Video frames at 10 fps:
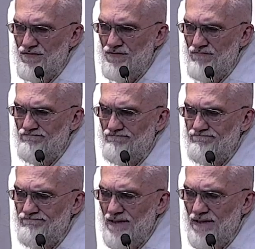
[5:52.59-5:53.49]
And I
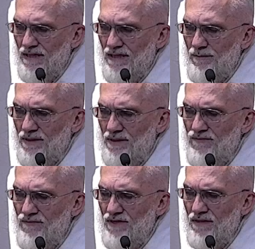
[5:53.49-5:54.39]
believe that the
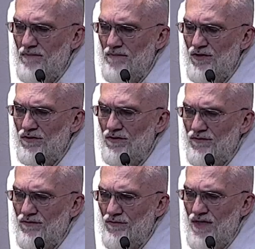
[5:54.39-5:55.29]
miracle of
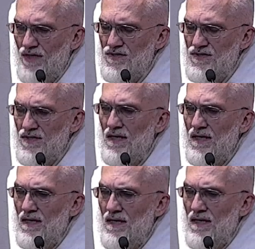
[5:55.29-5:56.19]
grace is
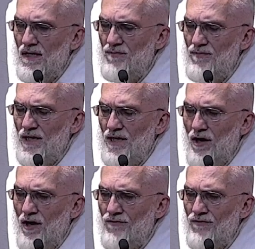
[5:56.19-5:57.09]
being offered
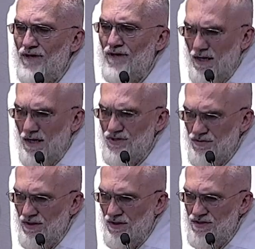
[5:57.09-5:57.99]
out to us
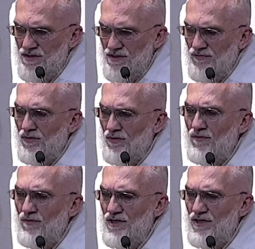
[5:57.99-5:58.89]
if we'll only
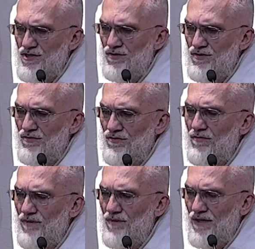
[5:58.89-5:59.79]
do what Our
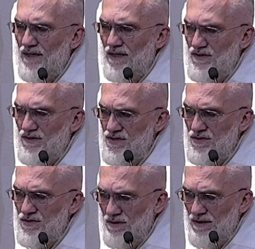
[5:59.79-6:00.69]
Lady is telling
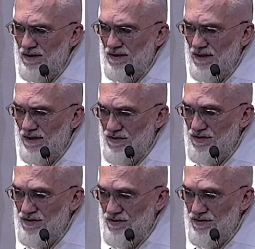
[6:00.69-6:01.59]
us to do.
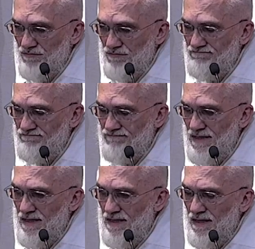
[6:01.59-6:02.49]
And
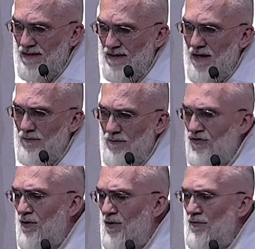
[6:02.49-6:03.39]
that was already
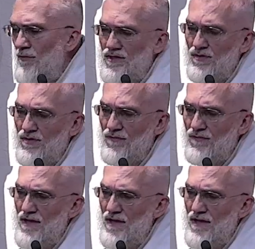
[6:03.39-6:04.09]
told in